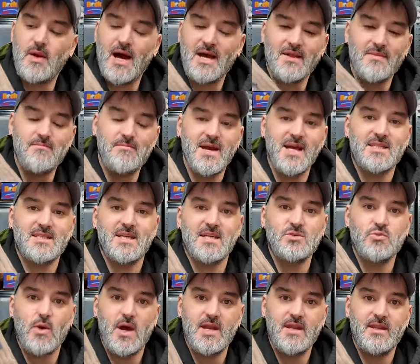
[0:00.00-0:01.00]
I had a
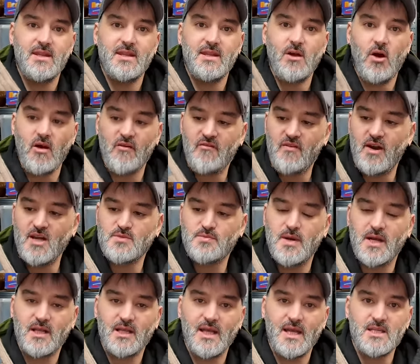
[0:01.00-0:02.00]
message when I first
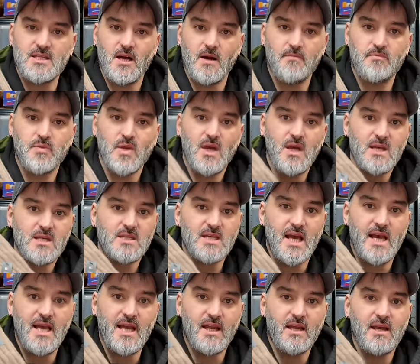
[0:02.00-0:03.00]
picked these up
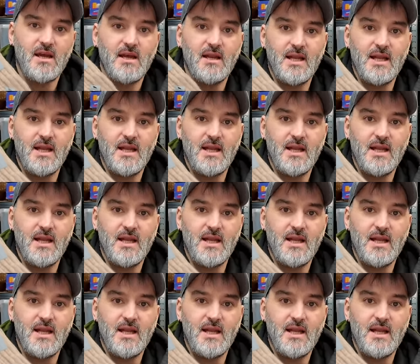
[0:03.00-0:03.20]
saying,